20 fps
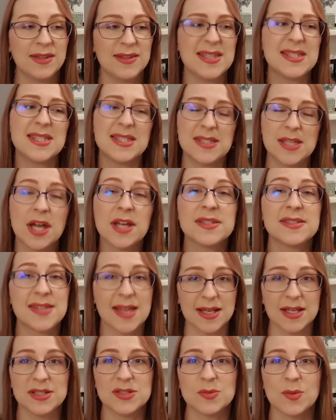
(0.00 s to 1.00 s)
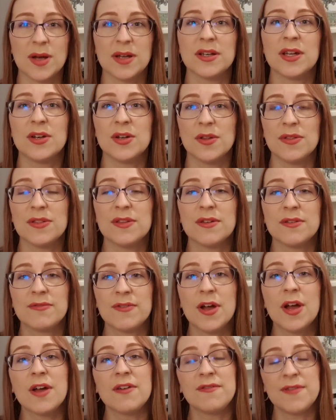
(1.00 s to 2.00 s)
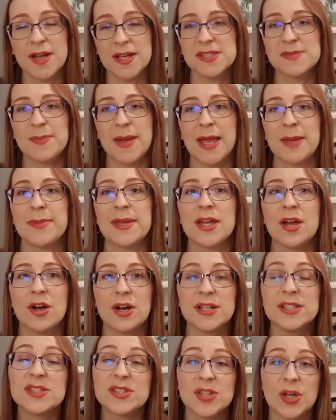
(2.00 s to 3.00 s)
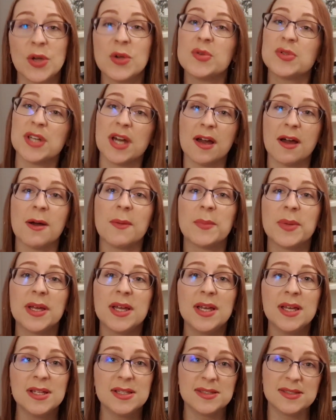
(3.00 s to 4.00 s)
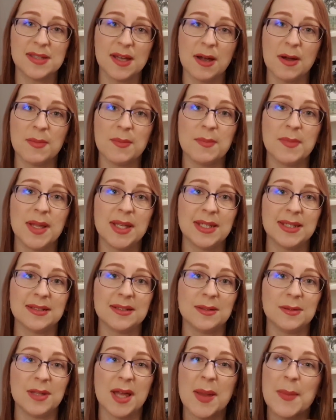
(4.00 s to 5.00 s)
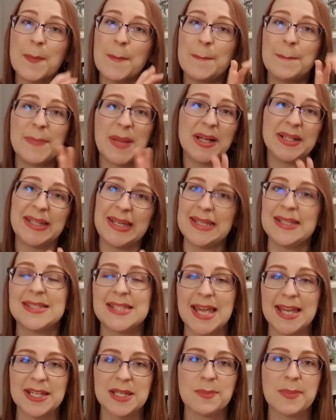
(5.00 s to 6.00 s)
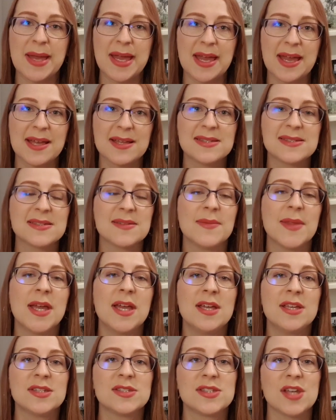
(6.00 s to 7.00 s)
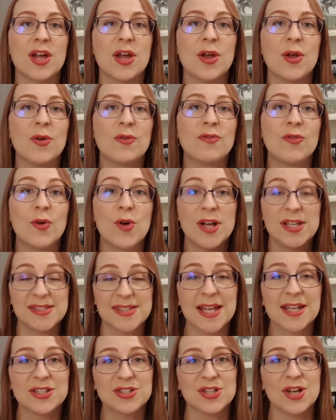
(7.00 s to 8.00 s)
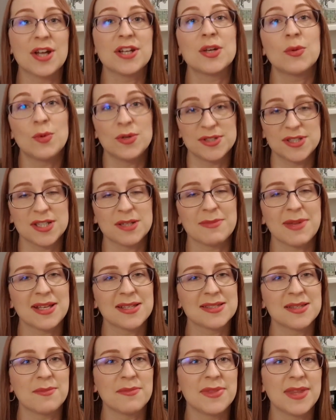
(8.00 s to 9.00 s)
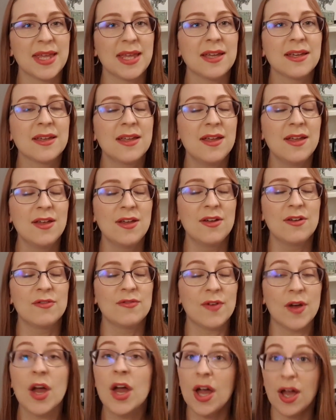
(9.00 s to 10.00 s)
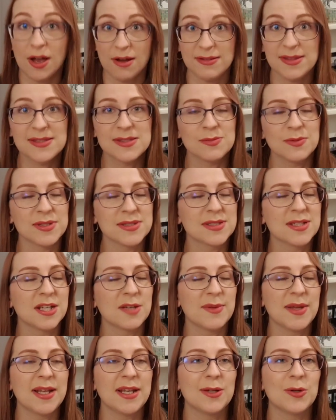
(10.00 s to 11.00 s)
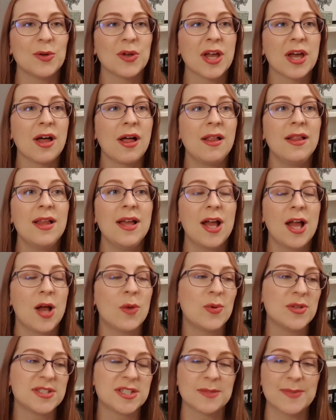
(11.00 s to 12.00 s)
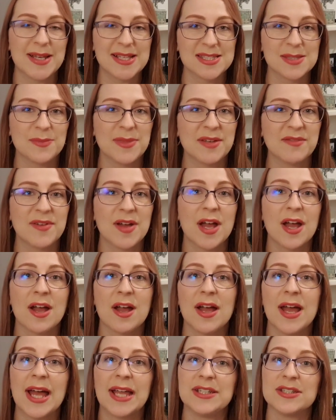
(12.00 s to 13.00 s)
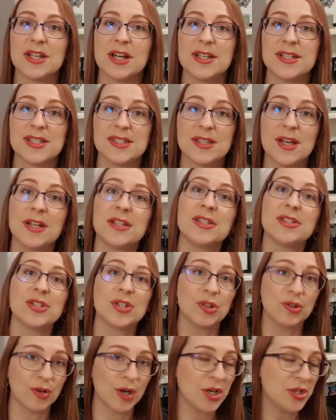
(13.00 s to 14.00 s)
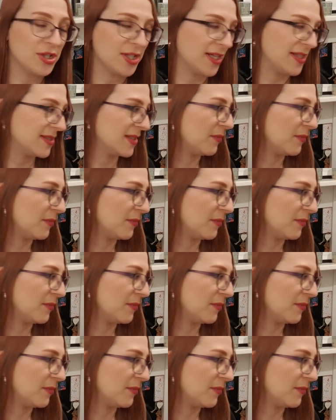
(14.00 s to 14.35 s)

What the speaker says: is her second one, and for her first baby, I sewed up some little like bunny teddy bears. So for her second child, I wanted to make something for her. This one's going to be a little girl. I wanted to make something for her, and I decided to crochet